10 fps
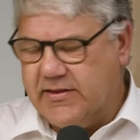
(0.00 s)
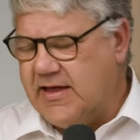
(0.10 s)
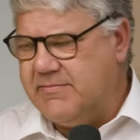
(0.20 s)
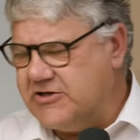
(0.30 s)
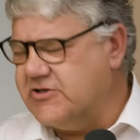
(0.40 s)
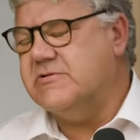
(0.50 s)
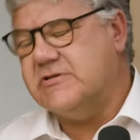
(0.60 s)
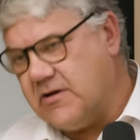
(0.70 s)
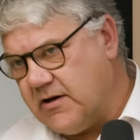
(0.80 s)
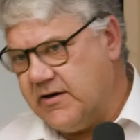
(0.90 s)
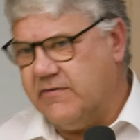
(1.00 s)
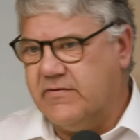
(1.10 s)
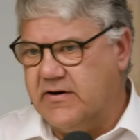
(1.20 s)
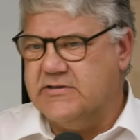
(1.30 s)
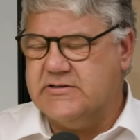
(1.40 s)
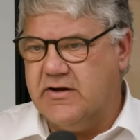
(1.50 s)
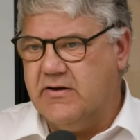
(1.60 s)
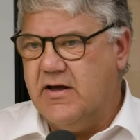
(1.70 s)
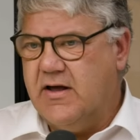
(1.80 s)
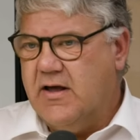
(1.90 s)
think they measure them slightly differently.
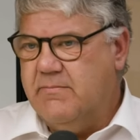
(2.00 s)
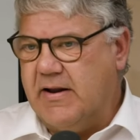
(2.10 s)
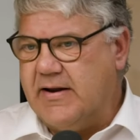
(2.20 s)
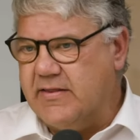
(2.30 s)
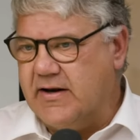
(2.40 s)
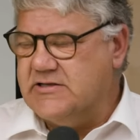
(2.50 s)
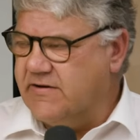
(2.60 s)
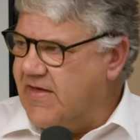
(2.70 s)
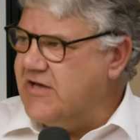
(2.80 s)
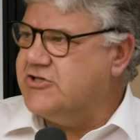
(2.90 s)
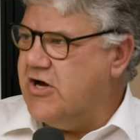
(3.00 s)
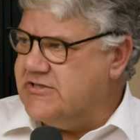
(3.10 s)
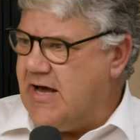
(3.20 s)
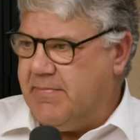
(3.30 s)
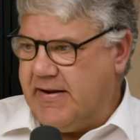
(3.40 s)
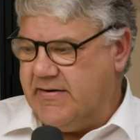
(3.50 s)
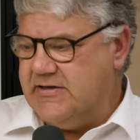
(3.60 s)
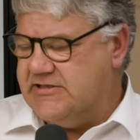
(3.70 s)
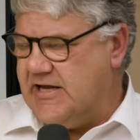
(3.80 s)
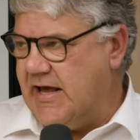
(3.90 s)
So, but nonetheless, if that shows up
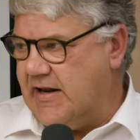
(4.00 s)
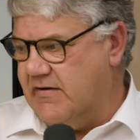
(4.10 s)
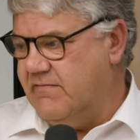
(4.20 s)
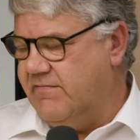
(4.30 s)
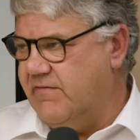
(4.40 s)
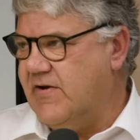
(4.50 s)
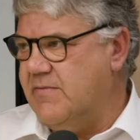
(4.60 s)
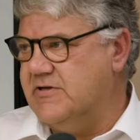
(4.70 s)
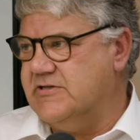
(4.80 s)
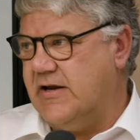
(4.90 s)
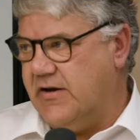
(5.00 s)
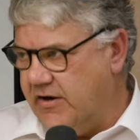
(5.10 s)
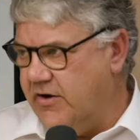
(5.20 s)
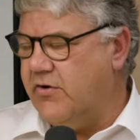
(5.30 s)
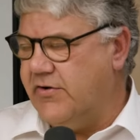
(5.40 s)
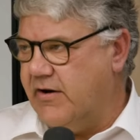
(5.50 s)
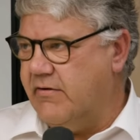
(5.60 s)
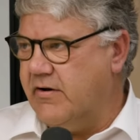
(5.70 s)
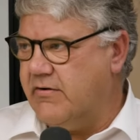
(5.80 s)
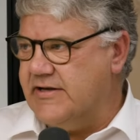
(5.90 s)
in 10, 15%
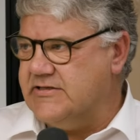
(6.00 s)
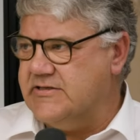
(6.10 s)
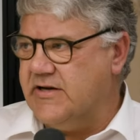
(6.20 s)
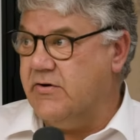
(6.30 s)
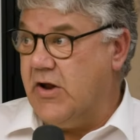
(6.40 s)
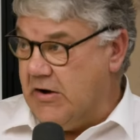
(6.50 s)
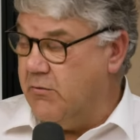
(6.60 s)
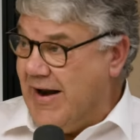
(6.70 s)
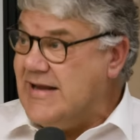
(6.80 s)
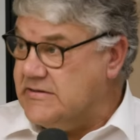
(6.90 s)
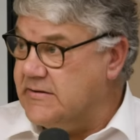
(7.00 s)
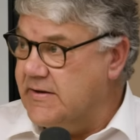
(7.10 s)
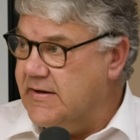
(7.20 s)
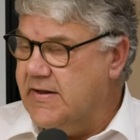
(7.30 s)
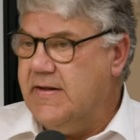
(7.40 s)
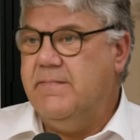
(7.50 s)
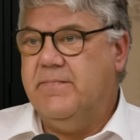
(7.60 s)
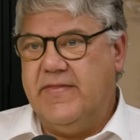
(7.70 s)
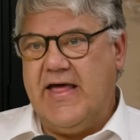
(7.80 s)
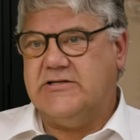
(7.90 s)
year-on-year increases in rent,
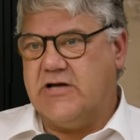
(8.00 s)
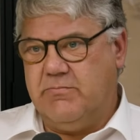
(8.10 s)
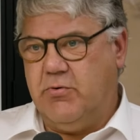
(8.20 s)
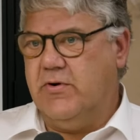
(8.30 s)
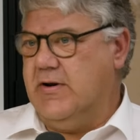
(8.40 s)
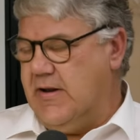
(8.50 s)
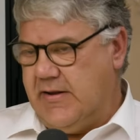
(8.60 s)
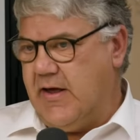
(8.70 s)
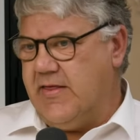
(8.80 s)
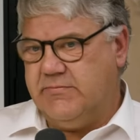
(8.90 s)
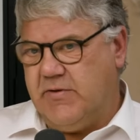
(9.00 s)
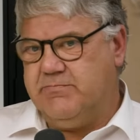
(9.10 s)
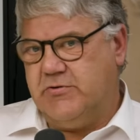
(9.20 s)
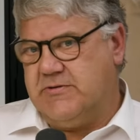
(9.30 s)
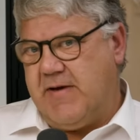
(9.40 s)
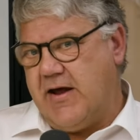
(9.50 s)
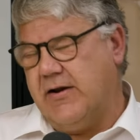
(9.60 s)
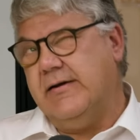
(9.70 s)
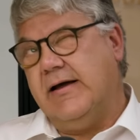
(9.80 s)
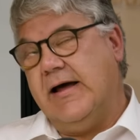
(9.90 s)
that's going to put, that puts about